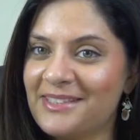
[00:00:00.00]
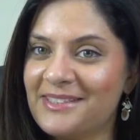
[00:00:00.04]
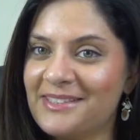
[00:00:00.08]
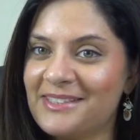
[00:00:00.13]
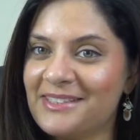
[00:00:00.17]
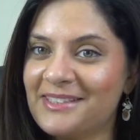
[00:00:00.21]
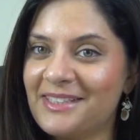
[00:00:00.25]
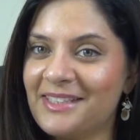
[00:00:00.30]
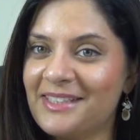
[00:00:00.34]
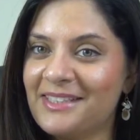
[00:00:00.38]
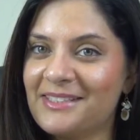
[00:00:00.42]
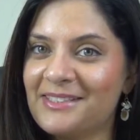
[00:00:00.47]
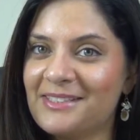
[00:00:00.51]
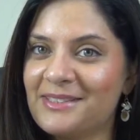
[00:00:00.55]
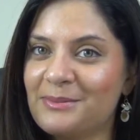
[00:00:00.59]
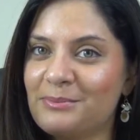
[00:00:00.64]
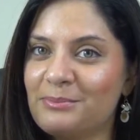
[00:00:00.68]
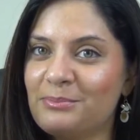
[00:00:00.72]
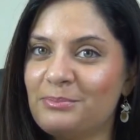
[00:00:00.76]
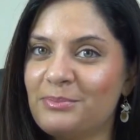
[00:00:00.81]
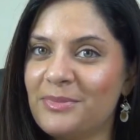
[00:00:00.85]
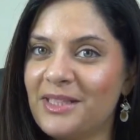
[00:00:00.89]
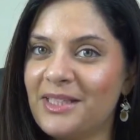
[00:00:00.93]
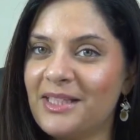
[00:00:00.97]
It's
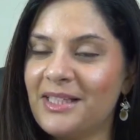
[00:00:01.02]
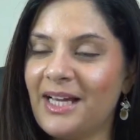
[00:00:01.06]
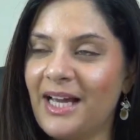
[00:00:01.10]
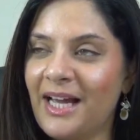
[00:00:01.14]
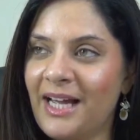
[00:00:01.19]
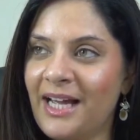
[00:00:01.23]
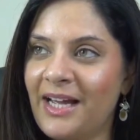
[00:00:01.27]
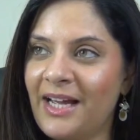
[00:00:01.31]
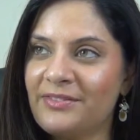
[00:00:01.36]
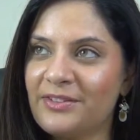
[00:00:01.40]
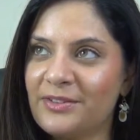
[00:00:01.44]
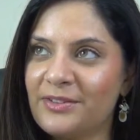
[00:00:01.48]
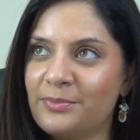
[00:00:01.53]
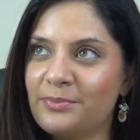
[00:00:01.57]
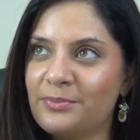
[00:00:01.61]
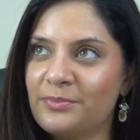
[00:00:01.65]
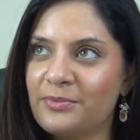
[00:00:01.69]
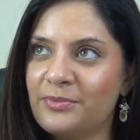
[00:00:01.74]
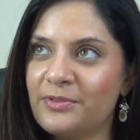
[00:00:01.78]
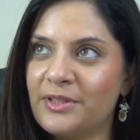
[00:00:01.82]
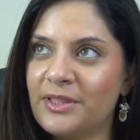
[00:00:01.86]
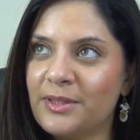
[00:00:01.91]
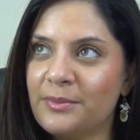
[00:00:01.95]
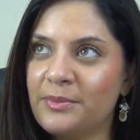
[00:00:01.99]
me. I have to
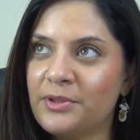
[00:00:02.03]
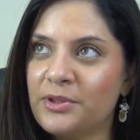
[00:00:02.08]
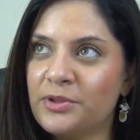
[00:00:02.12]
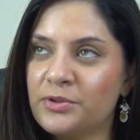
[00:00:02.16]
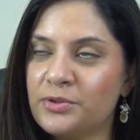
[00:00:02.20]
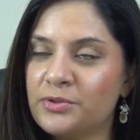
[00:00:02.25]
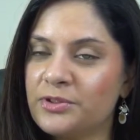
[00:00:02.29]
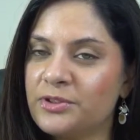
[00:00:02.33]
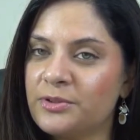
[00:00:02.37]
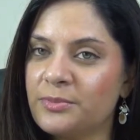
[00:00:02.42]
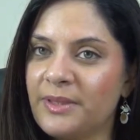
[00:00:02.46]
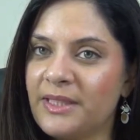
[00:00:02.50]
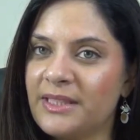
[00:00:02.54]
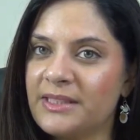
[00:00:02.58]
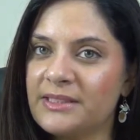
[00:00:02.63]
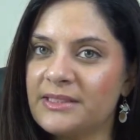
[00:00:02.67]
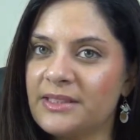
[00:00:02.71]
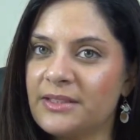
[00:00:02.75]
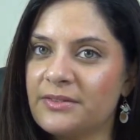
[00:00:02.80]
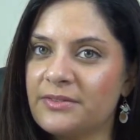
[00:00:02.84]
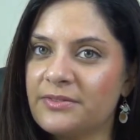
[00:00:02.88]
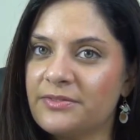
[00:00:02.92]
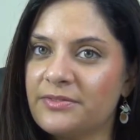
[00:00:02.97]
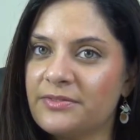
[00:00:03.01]
really be true to
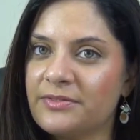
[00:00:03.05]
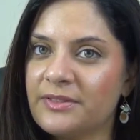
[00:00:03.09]
myself.